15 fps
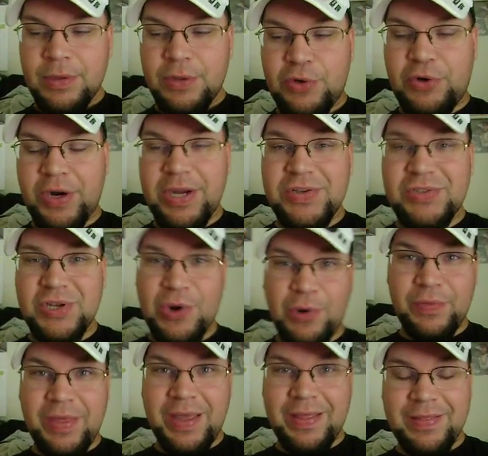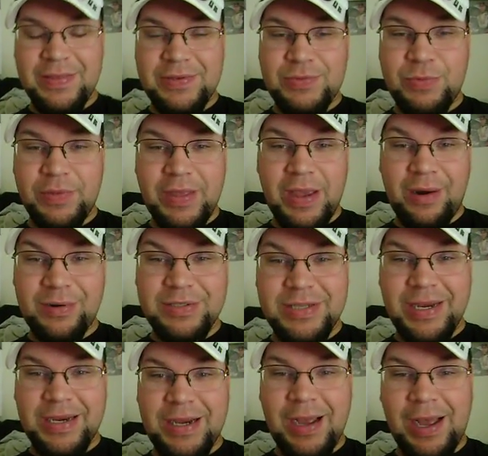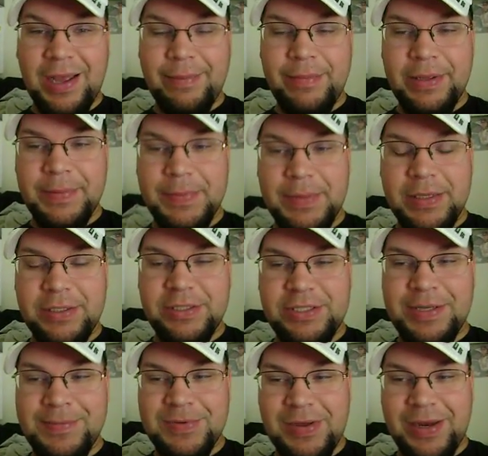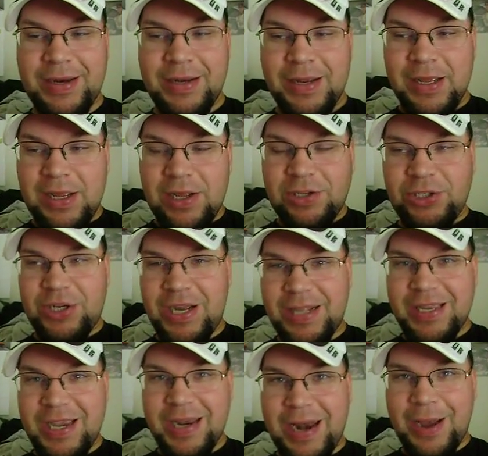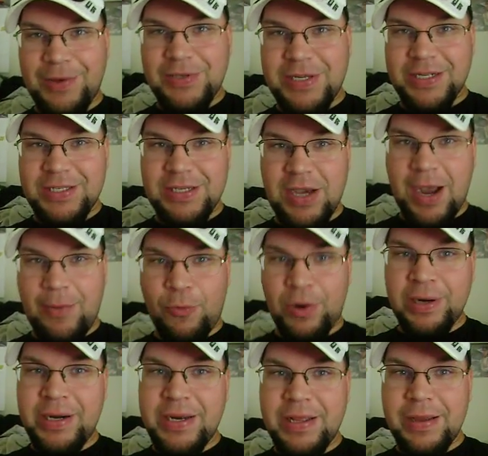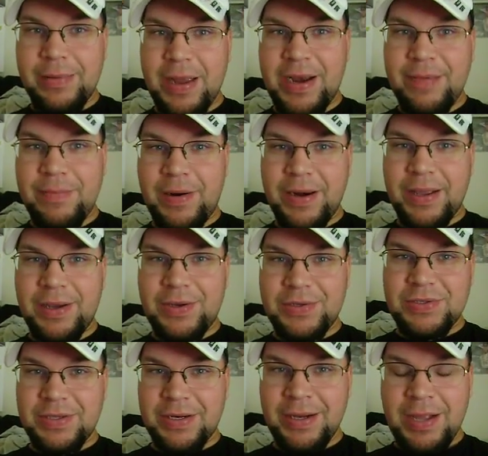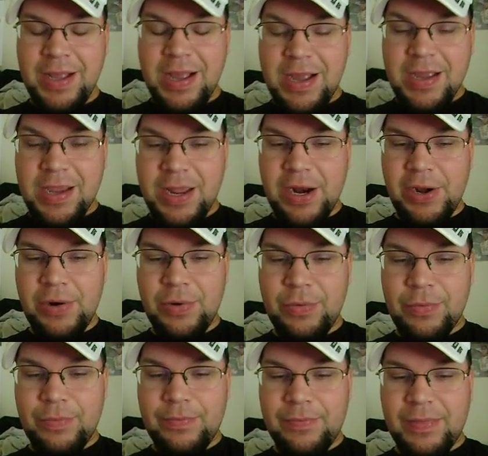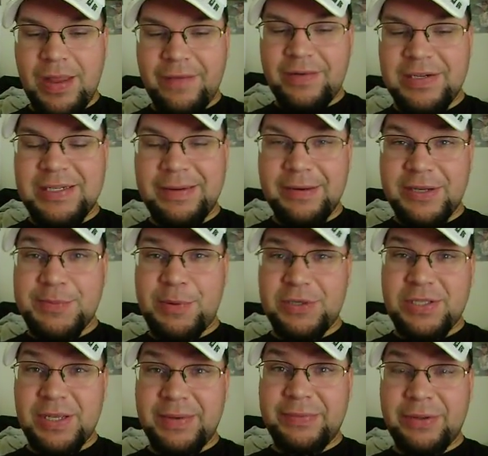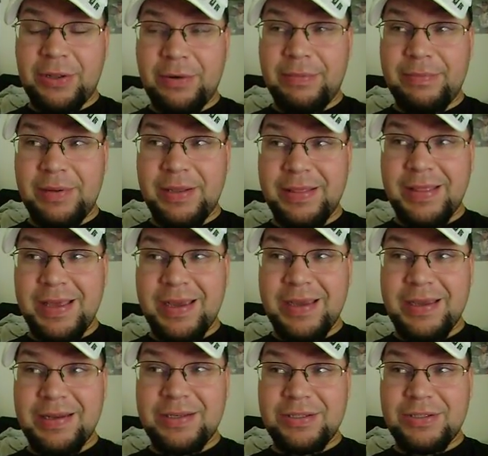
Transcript: gray zone that it's when they always get caught. But it just seems like Chad Knaus gets caught more than anybody else. And every team does push the envelope, but they